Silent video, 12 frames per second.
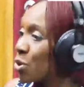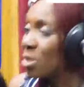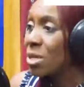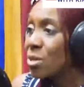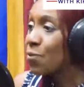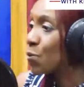
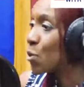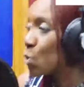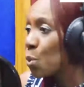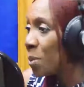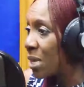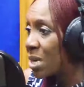done this for
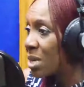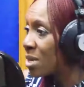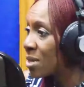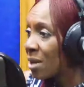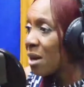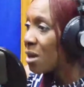so many
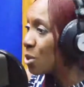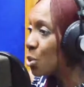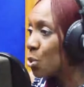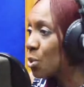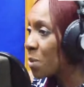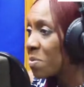years, I can't
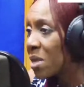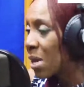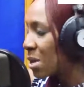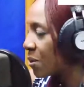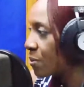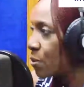do
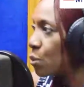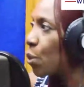something else.